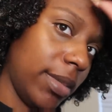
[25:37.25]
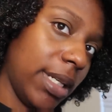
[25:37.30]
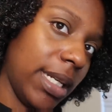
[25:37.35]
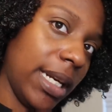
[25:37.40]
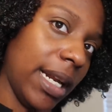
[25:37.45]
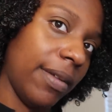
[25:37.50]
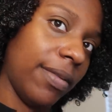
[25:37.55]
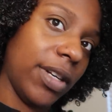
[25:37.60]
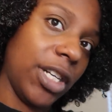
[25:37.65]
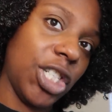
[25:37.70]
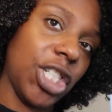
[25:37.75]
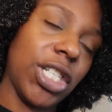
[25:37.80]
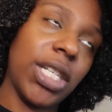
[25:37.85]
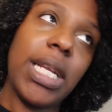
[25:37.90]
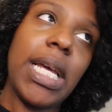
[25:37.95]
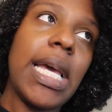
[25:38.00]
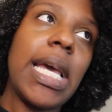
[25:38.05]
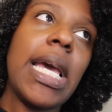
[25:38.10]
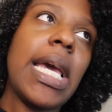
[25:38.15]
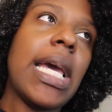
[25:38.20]
The
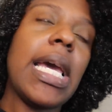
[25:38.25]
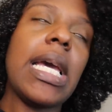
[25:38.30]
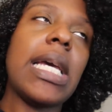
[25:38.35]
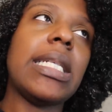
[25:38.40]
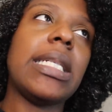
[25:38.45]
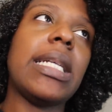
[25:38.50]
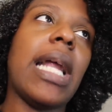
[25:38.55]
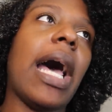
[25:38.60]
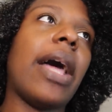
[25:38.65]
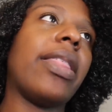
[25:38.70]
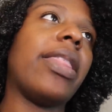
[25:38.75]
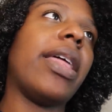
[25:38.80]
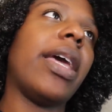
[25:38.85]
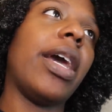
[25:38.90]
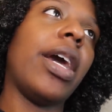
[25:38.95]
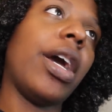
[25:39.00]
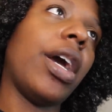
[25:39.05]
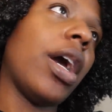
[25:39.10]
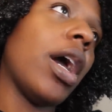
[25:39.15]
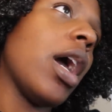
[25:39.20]
definition is not
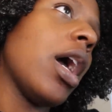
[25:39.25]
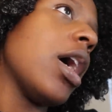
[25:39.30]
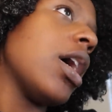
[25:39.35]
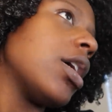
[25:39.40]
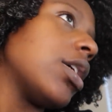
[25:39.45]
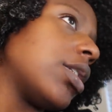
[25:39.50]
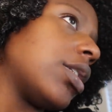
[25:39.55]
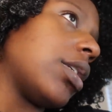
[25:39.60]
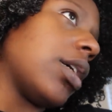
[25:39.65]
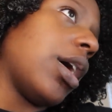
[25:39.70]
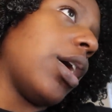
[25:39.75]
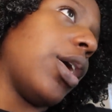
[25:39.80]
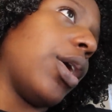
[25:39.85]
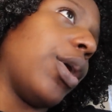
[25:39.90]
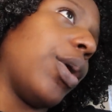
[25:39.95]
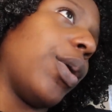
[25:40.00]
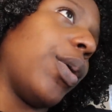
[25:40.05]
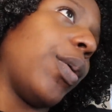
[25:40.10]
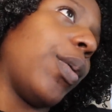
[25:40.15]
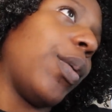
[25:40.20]
there,
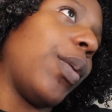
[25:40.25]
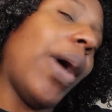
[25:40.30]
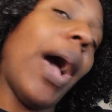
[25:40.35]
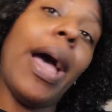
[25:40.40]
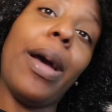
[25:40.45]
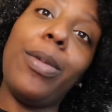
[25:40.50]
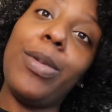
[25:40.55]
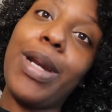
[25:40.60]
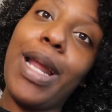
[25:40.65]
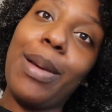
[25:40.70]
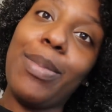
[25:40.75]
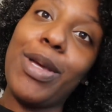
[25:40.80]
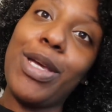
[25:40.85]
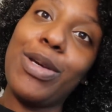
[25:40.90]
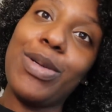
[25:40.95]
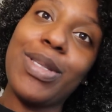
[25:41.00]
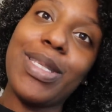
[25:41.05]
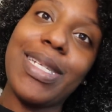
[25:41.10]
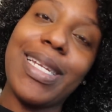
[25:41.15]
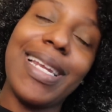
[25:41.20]
so I will not be
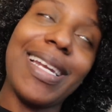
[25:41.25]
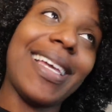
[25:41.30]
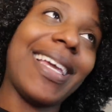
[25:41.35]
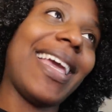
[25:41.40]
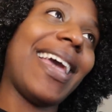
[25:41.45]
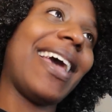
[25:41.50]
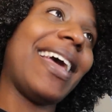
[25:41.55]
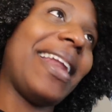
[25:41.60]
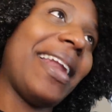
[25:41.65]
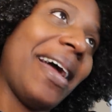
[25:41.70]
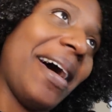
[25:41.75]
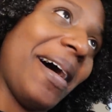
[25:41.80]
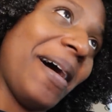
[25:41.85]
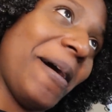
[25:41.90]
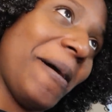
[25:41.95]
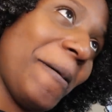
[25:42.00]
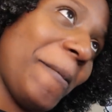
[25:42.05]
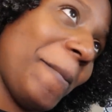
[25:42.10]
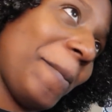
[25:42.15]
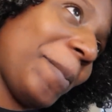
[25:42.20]
using it
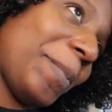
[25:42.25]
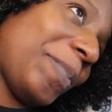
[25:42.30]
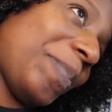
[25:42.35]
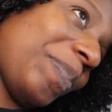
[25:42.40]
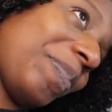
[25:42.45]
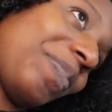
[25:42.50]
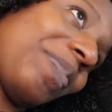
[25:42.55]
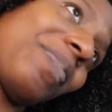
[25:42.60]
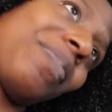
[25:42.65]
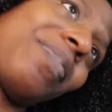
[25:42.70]
again.